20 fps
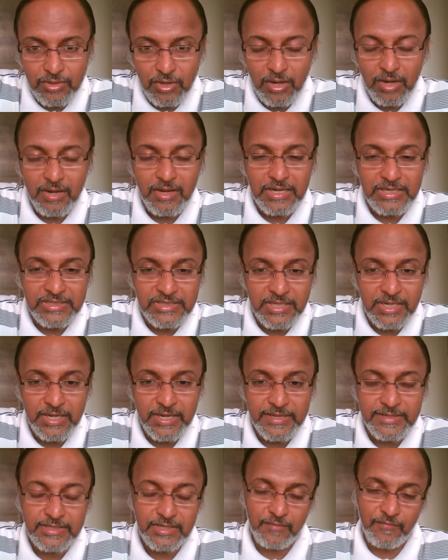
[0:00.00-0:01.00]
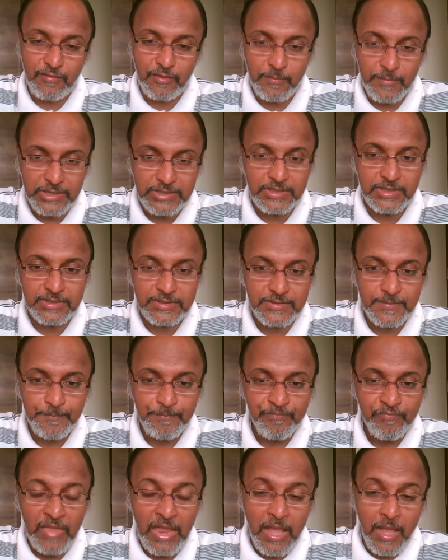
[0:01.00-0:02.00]
or consultation from others,
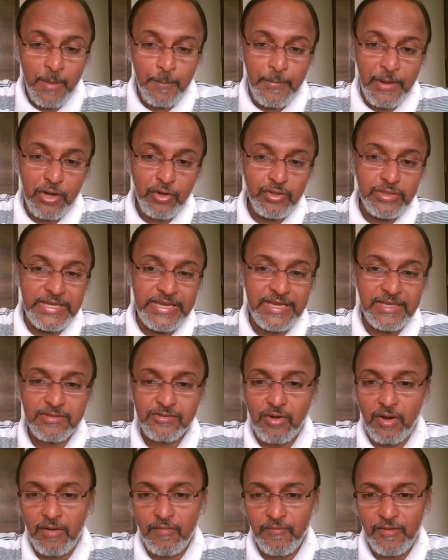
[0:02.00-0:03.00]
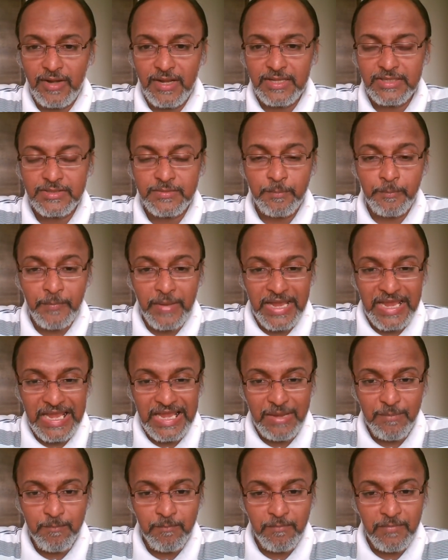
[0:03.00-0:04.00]
because his confidence
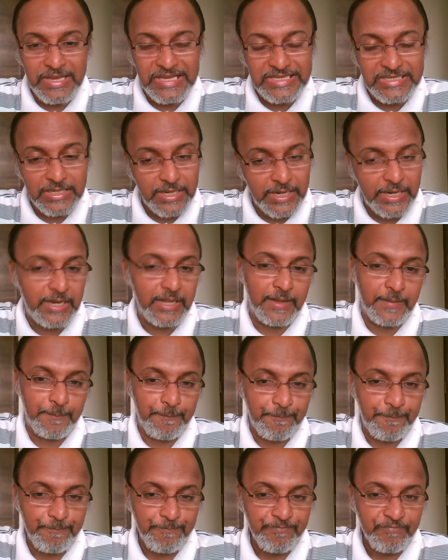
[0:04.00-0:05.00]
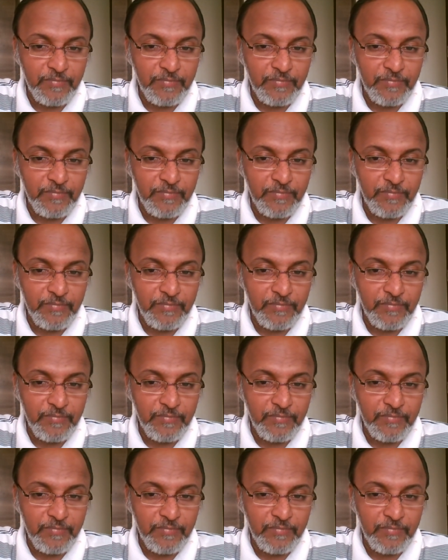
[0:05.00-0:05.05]
may mislead him,